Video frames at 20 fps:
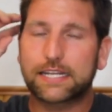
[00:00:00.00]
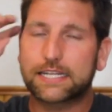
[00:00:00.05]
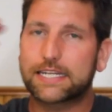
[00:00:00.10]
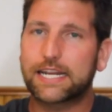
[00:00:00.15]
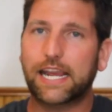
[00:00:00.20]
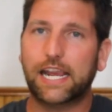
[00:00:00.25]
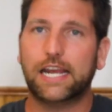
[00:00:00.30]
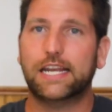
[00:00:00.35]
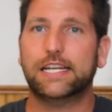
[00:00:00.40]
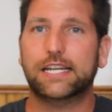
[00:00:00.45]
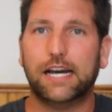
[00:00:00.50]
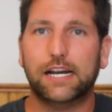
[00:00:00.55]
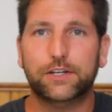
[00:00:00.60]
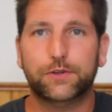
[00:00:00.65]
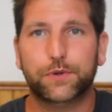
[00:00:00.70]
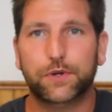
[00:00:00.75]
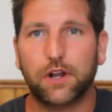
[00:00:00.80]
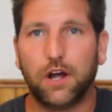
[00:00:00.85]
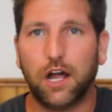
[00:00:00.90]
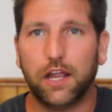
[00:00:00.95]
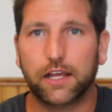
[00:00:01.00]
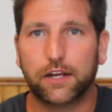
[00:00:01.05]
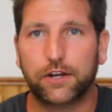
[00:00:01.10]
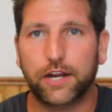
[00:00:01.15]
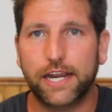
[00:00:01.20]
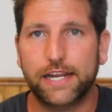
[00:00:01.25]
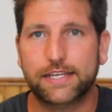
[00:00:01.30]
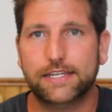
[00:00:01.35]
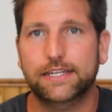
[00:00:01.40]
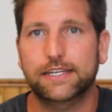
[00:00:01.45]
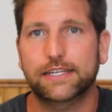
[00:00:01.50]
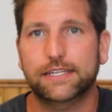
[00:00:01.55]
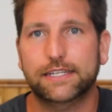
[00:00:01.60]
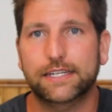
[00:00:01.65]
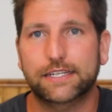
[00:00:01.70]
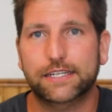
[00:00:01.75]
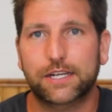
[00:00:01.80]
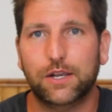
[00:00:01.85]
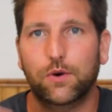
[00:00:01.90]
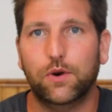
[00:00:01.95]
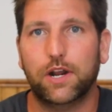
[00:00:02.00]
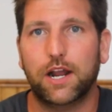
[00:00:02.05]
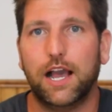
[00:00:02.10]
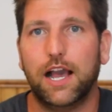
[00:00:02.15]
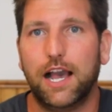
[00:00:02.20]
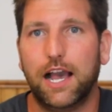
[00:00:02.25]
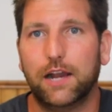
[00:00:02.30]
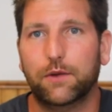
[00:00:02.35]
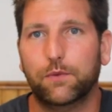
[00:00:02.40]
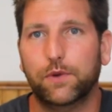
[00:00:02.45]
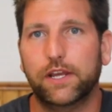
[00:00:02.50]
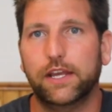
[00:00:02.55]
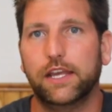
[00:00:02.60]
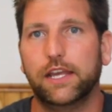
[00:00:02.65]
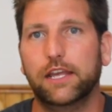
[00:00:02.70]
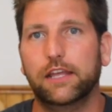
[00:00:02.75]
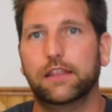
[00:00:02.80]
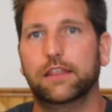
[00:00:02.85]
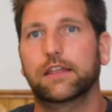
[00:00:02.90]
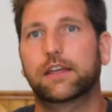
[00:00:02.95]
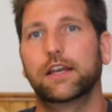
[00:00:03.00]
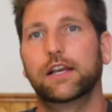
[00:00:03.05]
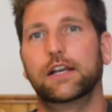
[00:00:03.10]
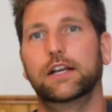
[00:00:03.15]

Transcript: stay in touch with all the craziness that's going on with